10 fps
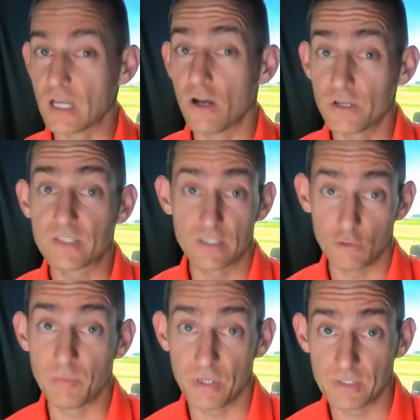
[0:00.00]
I
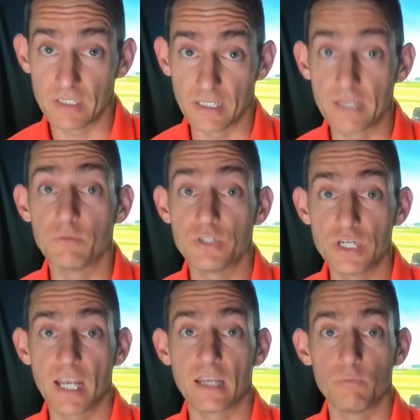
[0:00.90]
still personally would
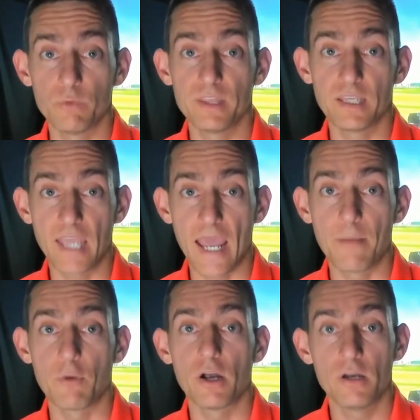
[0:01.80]
check it with the
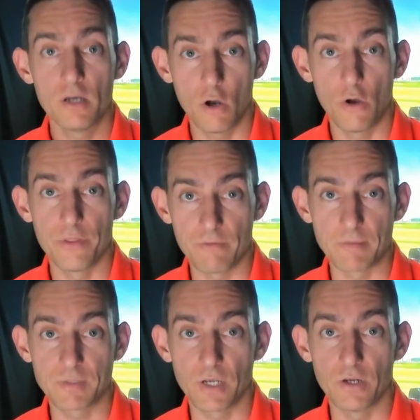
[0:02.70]
camera on the
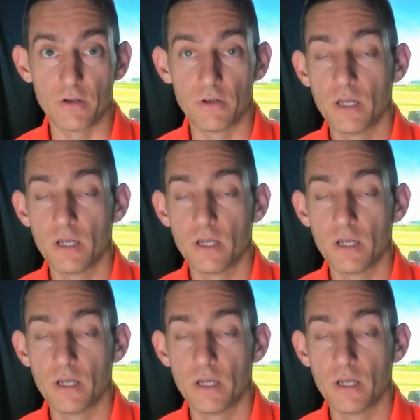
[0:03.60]
Rapsodo.